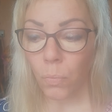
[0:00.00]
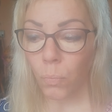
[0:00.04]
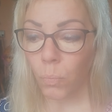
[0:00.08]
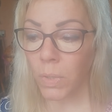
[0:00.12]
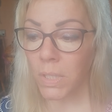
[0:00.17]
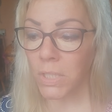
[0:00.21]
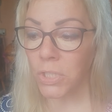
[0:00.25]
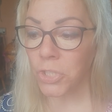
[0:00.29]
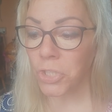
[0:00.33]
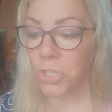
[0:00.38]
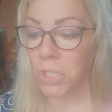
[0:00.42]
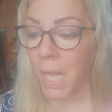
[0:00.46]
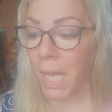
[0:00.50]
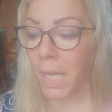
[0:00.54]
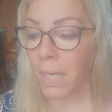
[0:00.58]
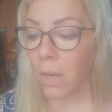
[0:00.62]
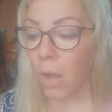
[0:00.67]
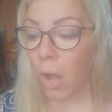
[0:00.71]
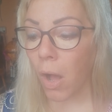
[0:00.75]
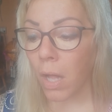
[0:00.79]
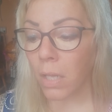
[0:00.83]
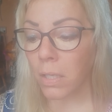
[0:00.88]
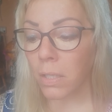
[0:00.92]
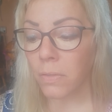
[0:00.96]
We shed
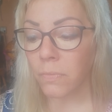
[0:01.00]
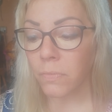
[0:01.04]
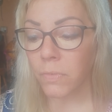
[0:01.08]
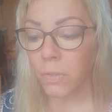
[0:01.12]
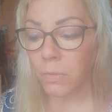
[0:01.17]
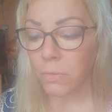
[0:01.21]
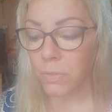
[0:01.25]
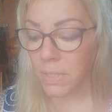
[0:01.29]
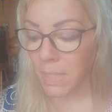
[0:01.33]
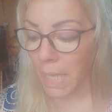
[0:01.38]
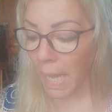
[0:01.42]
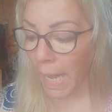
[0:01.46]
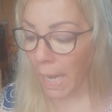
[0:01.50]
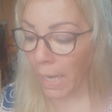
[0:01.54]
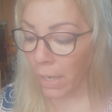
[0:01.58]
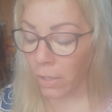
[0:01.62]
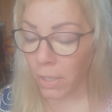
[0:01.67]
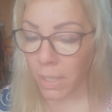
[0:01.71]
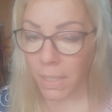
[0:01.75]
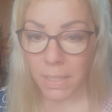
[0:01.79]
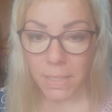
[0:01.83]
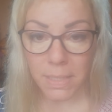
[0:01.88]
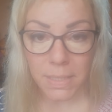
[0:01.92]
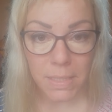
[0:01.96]
all of those
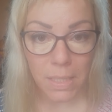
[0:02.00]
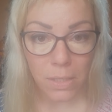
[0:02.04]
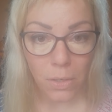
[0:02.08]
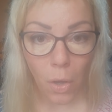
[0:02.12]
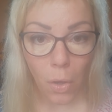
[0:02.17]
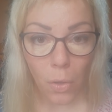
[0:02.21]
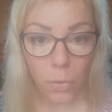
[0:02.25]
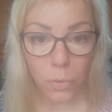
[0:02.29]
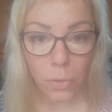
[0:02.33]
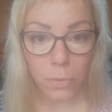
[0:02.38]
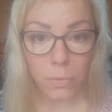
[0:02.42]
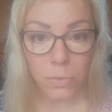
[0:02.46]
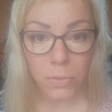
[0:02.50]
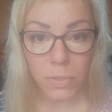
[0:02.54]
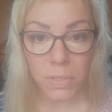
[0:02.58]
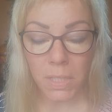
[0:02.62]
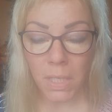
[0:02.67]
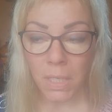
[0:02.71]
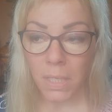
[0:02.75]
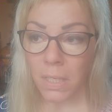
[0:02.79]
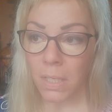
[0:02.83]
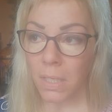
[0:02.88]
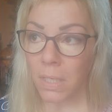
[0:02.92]
errors and all those